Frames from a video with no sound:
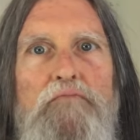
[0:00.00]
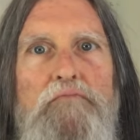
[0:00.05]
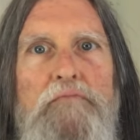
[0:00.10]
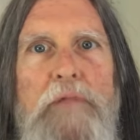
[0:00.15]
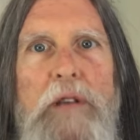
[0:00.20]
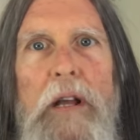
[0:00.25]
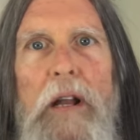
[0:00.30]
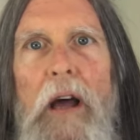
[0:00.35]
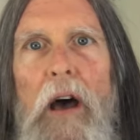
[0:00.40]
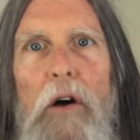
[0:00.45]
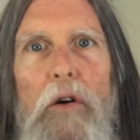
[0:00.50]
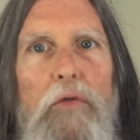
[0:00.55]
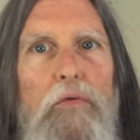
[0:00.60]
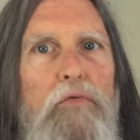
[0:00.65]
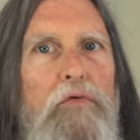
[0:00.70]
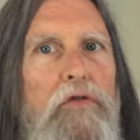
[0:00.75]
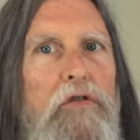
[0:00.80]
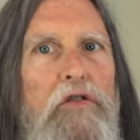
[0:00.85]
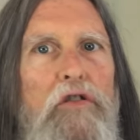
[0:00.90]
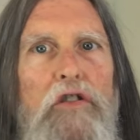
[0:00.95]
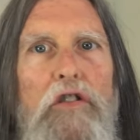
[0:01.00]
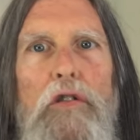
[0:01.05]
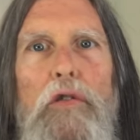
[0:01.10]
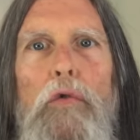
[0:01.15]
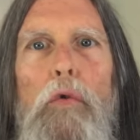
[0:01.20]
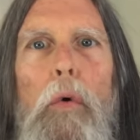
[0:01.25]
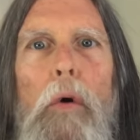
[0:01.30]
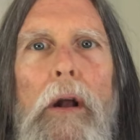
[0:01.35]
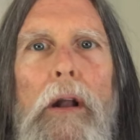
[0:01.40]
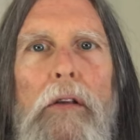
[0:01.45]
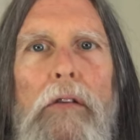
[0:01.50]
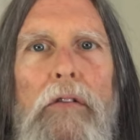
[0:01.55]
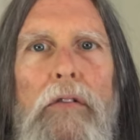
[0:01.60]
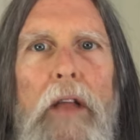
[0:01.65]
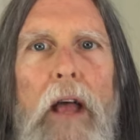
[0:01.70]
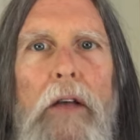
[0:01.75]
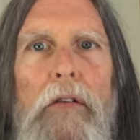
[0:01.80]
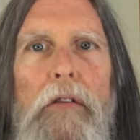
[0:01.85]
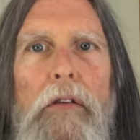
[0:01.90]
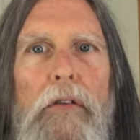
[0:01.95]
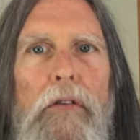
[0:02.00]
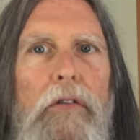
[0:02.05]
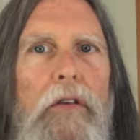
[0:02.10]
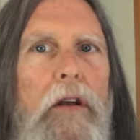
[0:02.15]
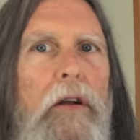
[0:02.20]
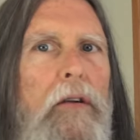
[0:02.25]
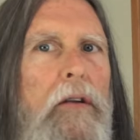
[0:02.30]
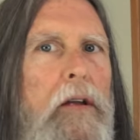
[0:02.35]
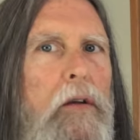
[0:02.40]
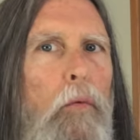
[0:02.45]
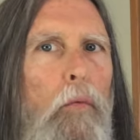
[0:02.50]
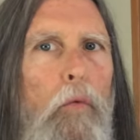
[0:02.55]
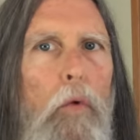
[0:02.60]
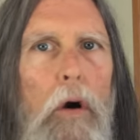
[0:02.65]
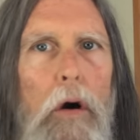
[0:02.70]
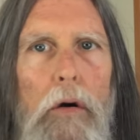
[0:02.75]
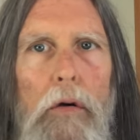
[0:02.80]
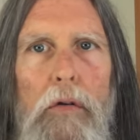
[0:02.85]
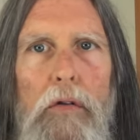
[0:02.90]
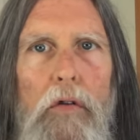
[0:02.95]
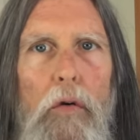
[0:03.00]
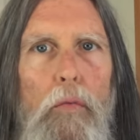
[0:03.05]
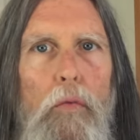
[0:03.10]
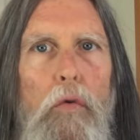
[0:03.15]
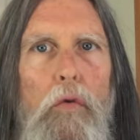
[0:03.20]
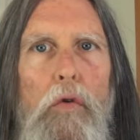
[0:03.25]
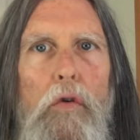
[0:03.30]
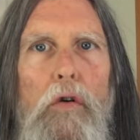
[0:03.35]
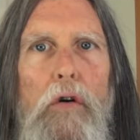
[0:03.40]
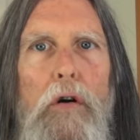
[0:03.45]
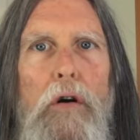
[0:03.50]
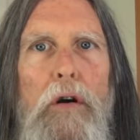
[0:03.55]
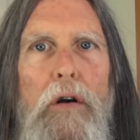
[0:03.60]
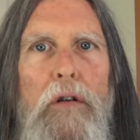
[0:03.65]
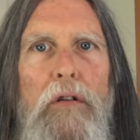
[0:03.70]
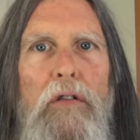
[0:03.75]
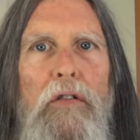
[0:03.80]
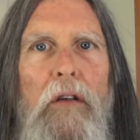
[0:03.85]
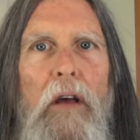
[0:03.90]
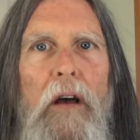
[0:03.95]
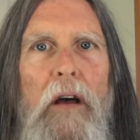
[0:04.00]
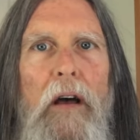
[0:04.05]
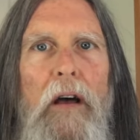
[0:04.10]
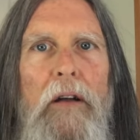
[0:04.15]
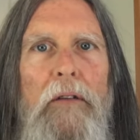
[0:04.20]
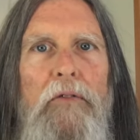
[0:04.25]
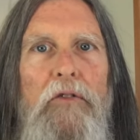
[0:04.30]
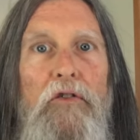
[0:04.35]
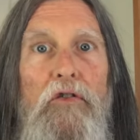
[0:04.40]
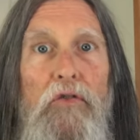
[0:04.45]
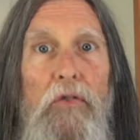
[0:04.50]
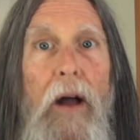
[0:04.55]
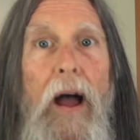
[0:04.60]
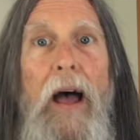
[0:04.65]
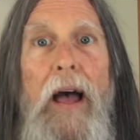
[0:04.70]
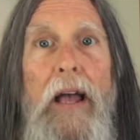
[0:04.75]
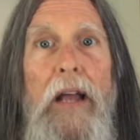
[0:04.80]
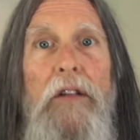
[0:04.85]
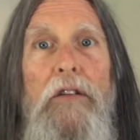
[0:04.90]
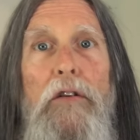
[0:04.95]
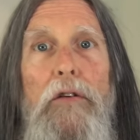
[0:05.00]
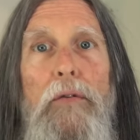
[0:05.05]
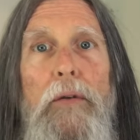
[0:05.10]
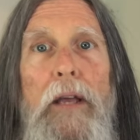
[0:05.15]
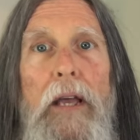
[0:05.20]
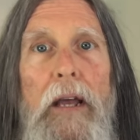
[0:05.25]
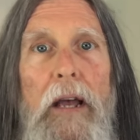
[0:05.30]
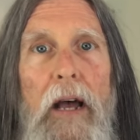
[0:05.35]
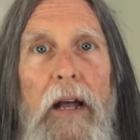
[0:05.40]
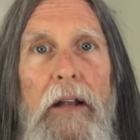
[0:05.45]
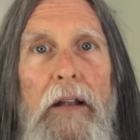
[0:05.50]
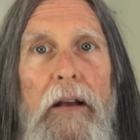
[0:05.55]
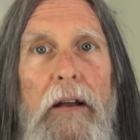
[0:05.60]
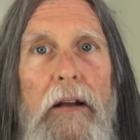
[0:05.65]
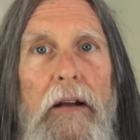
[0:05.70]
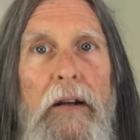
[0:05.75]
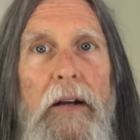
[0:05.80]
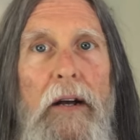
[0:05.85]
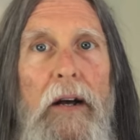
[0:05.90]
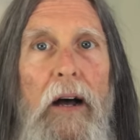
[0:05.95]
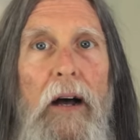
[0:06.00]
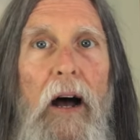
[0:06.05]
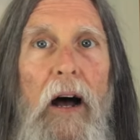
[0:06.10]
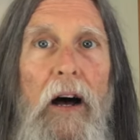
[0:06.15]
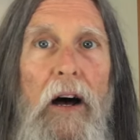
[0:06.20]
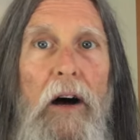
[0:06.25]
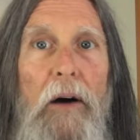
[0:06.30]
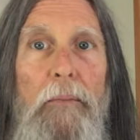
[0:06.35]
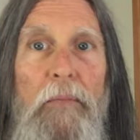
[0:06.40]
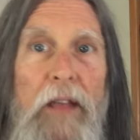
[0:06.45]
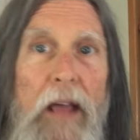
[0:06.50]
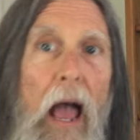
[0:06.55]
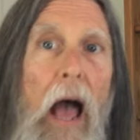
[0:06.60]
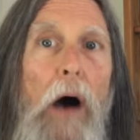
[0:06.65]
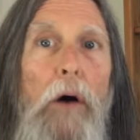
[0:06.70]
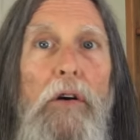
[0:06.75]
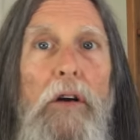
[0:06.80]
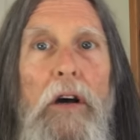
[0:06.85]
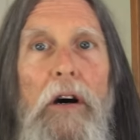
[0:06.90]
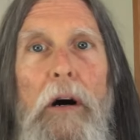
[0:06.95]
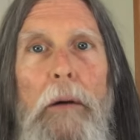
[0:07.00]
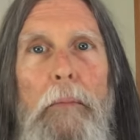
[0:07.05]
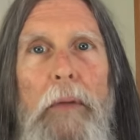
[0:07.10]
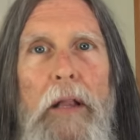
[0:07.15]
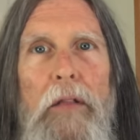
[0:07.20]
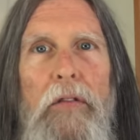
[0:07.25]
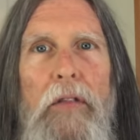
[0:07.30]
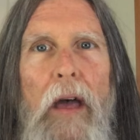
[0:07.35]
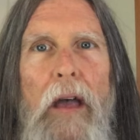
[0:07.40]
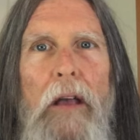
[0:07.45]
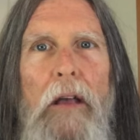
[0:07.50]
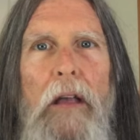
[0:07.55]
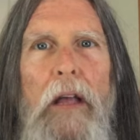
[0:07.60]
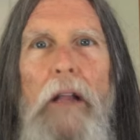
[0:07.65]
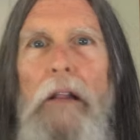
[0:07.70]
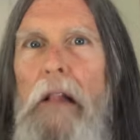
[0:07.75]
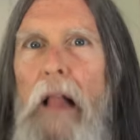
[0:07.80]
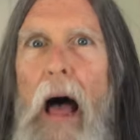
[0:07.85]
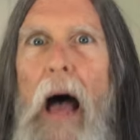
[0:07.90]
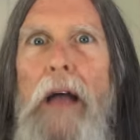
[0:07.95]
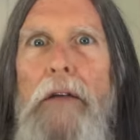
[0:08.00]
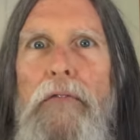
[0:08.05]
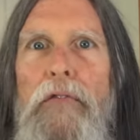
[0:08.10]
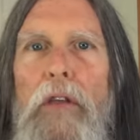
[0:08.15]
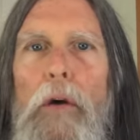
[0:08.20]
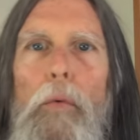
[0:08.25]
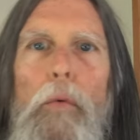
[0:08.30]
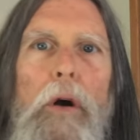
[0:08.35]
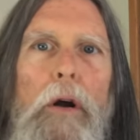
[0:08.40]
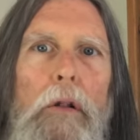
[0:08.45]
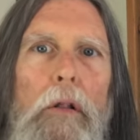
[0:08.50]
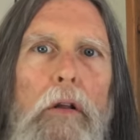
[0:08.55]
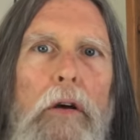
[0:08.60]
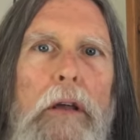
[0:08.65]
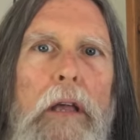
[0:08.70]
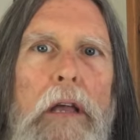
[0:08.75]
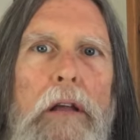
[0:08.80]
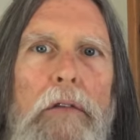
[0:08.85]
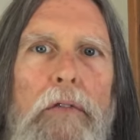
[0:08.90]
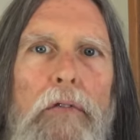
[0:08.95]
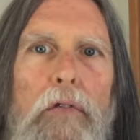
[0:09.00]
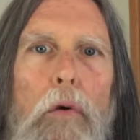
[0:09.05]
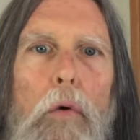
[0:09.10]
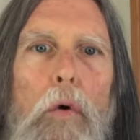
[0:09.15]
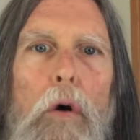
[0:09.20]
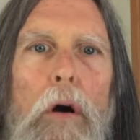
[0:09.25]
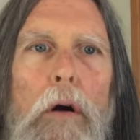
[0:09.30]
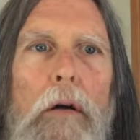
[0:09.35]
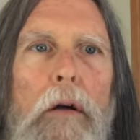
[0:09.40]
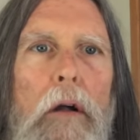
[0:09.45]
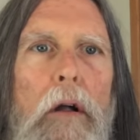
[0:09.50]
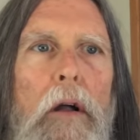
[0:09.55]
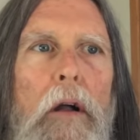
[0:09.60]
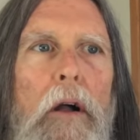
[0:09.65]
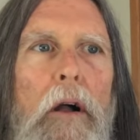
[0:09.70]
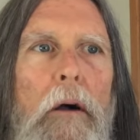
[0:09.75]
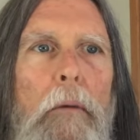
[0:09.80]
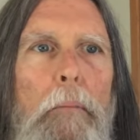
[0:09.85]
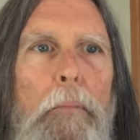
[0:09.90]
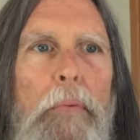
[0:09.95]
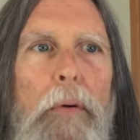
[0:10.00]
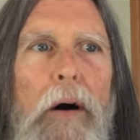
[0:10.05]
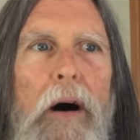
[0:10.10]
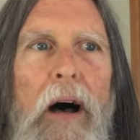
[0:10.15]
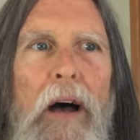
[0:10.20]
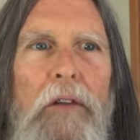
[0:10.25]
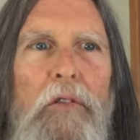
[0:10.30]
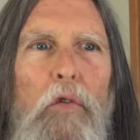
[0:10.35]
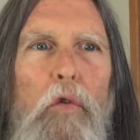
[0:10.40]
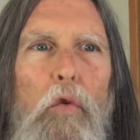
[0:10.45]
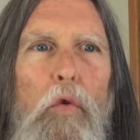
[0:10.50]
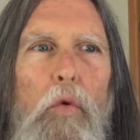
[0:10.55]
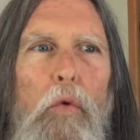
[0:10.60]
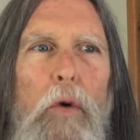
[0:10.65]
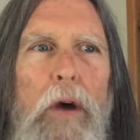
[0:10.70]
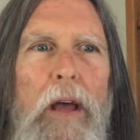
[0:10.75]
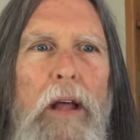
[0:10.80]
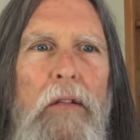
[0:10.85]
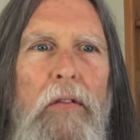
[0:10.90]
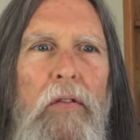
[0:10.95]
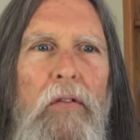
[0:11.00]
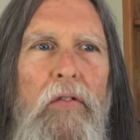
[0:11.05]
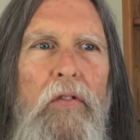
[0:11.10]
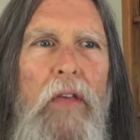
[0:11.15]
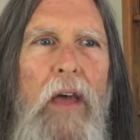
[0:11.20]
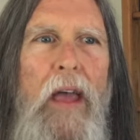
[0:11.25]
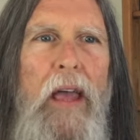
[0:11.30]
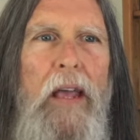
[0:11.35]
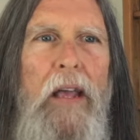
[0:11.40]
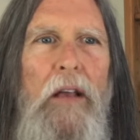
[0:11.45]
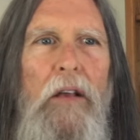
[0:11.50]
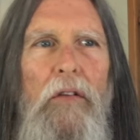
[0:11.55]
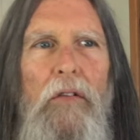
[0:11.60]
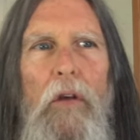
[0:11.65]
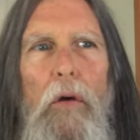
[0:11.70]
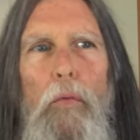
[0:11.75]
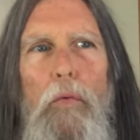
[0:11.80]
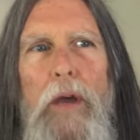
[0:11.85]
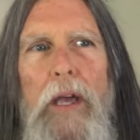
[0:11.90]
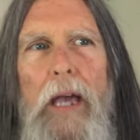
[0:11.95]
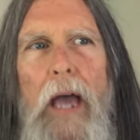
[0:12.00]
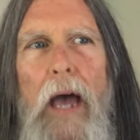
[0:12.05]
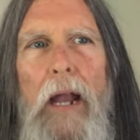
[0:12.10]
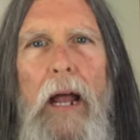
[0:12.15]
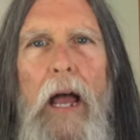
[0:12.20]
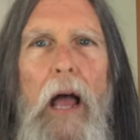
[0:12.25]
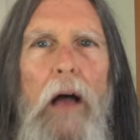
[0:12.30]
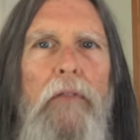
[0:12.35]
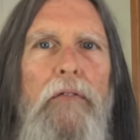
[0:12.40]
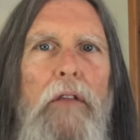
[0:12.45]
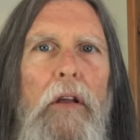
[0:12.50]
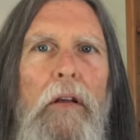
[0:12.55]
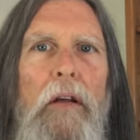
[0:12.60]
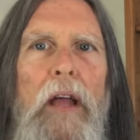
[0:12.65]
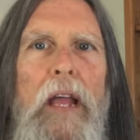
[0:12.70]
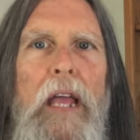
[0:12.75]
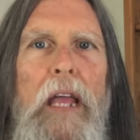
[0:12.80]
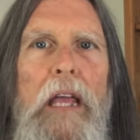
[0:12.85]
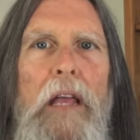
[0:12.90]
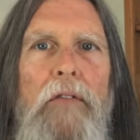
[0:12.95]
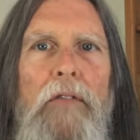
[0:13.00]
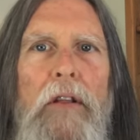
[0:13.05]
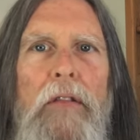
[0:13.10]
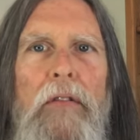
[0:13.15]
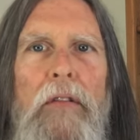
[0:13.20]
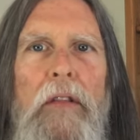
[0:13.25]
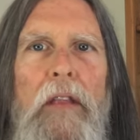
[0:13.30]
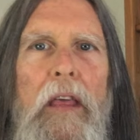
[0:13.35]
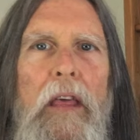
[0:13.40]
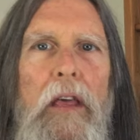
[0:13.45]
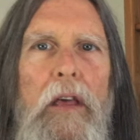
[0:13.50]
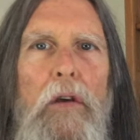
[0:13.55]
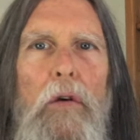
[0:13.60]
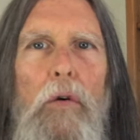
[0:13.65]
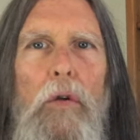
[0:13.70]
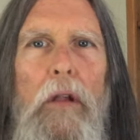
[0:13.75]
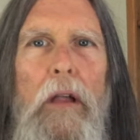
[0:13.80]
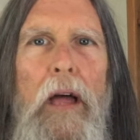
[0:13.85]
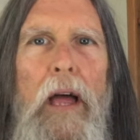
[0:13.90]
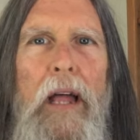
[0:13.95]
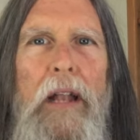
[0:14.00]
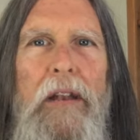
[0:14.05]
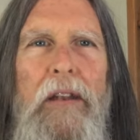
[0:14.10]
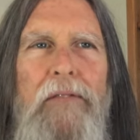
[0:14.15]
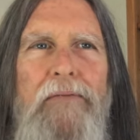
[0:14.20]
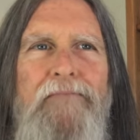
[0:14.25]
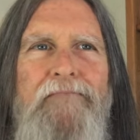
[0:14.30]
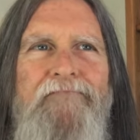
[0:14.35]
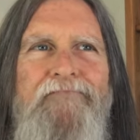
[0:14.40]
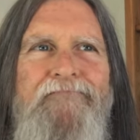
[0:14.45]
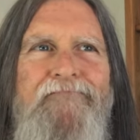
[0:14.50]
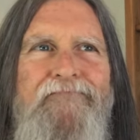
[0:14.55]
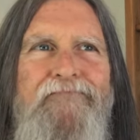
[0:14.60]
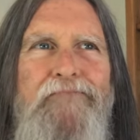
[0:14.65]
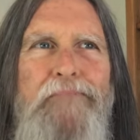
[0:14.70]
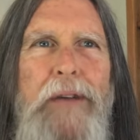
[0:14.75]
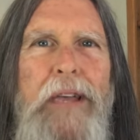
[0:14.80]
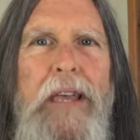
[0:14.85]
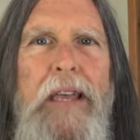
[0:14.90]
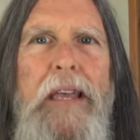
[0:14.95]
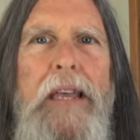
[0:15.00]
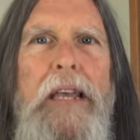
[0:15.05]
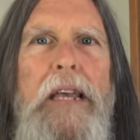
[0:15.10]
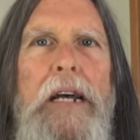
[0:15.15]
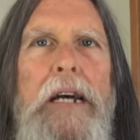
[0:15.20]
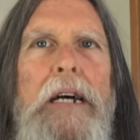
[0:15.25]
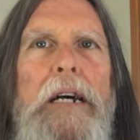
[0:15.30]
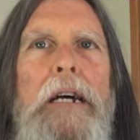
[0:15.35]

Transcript: you know, do what is necessary, work towards, try to get the outcome in life that we're looking for. But we kind of have to even keel and be,